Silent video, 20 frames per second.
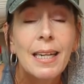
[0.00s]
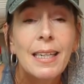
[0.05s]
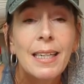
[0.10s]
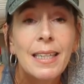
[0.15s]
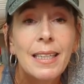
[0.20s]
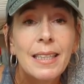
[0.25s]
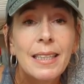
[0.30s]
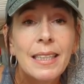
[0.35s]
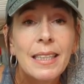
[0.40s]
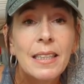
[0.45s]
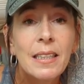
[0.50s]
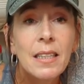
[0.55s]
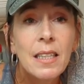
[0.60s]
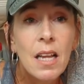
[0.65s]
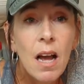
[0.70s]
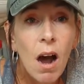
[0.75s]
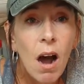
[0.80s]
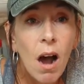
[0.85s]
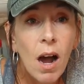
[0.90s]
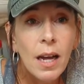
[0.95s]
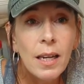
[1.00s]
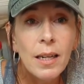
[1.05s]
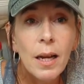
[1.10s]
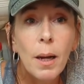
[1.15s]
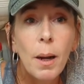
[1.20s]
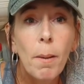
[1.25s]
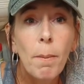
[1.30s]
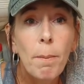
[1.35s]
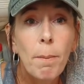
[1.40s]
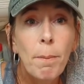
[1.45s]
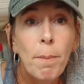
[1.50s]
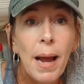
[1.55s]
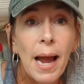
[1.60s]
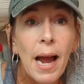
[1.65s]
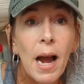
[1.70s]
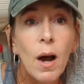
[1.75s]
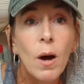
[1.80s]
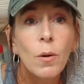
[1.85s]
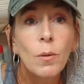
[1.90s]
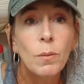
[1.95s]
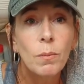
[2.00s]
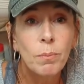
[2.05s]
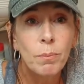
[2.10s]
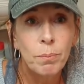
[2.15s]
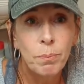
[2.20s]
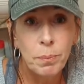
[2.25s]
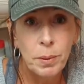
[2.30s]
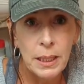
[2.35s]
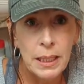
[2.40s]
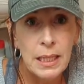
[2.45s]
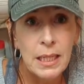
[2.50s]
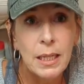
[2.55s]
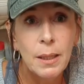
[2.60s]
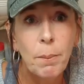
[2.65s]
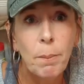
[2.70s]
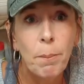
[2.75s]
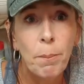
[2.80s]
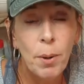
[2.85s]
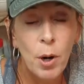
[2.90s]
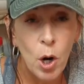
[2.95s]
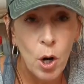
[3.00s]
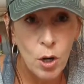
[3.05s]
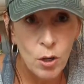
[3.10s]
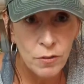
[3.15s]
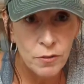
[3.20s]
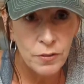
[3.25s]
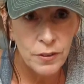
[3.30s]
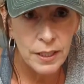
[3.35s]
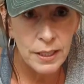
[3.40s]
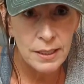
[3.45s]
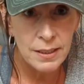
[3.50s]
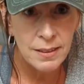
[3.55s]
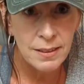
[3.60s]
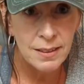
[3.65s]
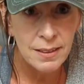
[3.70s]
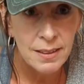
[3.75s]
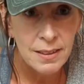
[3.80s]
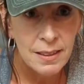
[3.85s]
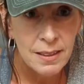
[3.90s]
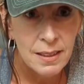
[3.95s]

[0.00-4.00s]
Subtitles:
It's not about being perfect.